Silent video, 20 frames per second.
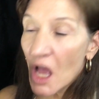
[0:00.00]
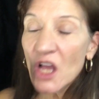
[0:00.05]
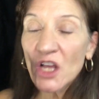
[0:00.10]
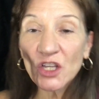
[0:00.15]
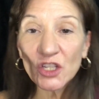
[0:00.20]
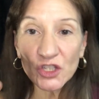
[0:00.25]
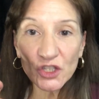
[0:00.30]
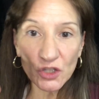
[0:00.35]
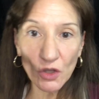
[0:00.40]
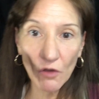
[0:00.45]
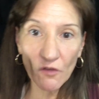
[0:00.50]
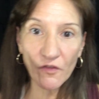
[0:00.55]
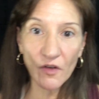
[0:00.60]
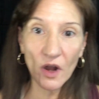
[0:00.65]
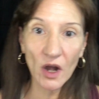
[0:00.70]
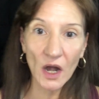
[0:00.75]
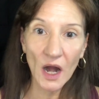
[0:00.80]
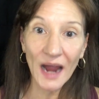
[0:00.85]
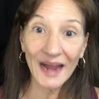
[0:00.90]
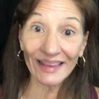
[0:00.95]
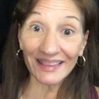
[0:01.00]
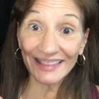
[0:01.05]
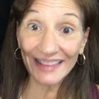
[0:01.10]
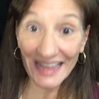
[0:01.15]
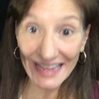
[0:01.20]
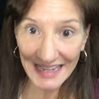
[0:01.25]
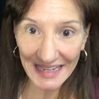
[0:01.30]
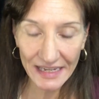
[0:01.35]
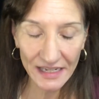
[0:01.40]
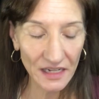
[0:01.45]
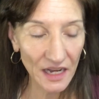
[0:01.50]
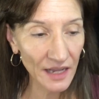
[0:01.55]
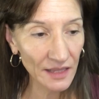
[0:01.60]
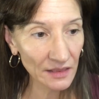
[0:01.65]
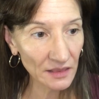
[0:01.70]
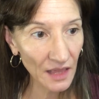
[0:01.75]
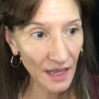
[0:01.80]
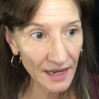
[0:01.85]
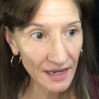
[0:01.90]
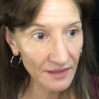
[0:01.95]
So far, I like it. I
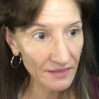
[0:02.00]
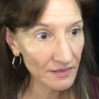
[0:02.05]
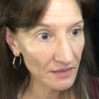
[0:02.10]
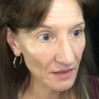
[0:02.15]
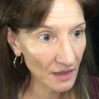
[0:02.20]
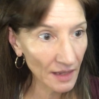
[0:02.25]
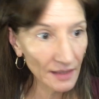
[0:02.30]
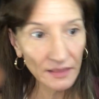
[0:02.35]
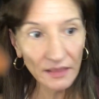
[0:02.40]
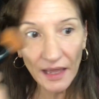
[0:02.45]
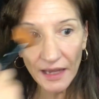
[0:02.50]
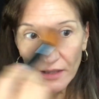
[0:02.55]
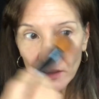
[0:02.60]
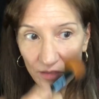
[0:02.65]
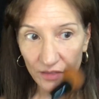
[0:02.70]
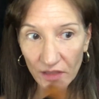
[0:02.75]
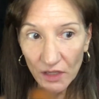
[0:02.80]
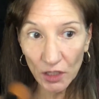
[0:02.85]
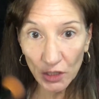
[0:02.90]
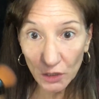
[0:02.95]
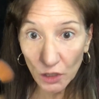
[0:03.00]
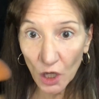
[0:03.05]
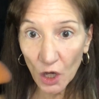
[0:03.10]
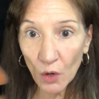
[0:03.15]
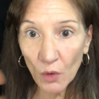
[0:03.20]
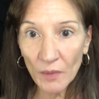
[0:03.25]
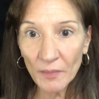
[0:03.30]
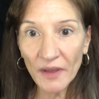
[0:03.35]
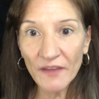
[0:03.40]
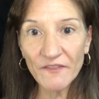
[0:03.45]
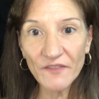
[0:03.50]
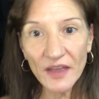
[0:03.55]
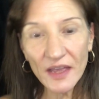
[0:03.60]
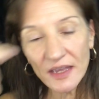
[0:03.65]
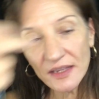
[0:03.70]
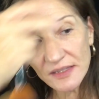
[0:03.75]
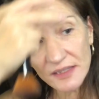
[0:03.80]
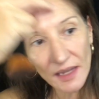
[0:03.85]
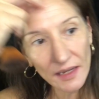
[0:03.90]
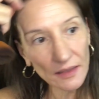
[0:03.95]
like the glow on my
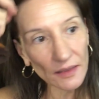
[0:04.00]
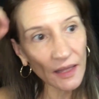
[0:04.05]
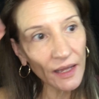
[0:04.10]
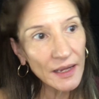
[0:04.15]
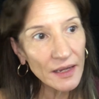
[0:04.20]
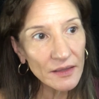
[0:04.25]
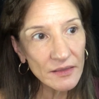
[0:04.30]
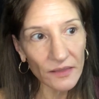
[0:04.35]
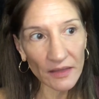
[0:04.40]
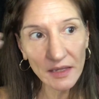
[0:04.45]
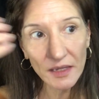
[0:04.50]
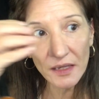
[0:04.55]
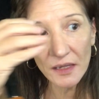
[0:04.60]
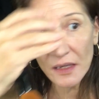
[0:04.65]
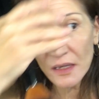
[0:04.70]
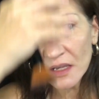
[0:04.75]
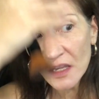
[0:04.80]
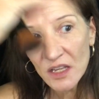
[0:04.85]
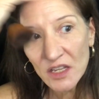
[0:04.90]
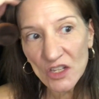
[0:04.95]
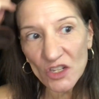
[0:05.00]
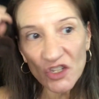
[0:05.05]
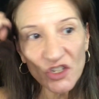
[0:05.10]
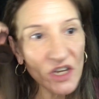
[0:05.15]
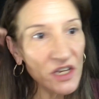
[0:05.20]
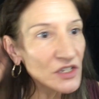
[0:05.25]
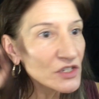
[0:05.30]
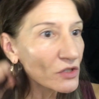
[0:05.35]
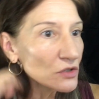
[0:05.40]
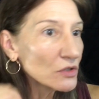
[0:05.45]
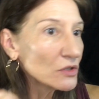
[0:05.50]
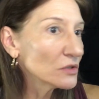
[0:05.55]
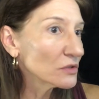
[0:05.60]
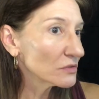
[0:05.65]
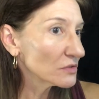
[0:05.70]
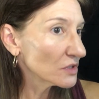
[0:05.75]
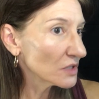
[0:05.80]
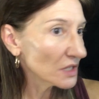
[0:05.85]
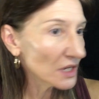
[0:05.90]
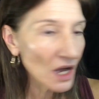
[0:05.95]
face. I like the gentle
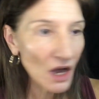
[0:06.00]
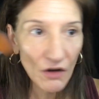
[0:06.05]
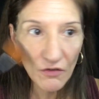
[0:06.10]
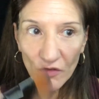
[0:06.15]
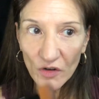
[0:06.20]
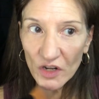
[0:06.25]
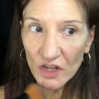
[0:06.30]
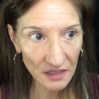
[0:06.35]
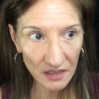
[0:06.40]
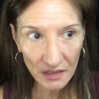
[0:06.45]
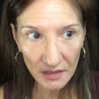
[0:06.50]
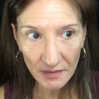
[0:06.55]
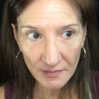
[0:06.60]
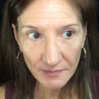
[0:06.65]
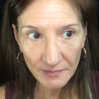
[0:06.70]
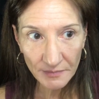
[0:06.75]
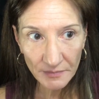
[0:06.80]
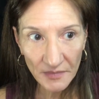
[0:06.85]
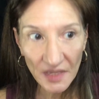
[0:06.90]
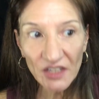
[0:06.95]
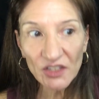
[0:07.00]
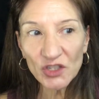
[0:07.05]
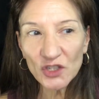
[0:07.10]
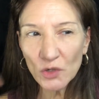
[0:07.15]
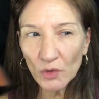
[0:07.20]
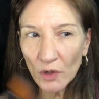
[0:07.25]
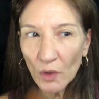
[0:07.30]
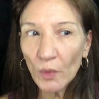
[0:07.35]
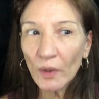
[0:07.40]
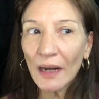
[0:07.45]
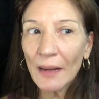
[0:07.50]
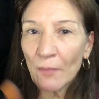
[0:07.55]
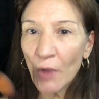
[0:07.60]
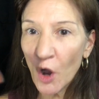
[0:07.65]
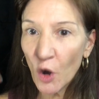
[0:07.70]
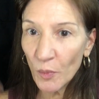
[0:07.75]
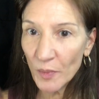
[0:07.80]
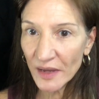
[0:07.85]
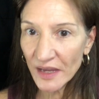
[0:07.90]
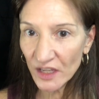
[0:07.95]
coverage. It's doing what I'm
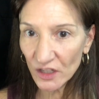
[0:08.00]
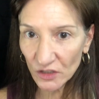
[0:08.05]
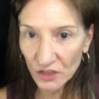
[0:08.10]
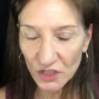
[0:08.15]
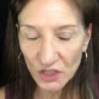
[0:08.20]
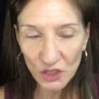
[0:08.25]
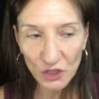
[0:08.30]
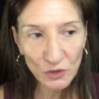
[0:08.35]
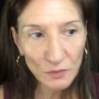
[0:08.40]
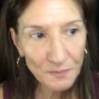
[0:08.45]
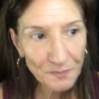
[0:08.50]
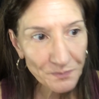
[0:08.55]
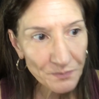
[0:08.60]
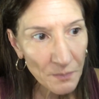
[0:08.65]
hoping it'll do.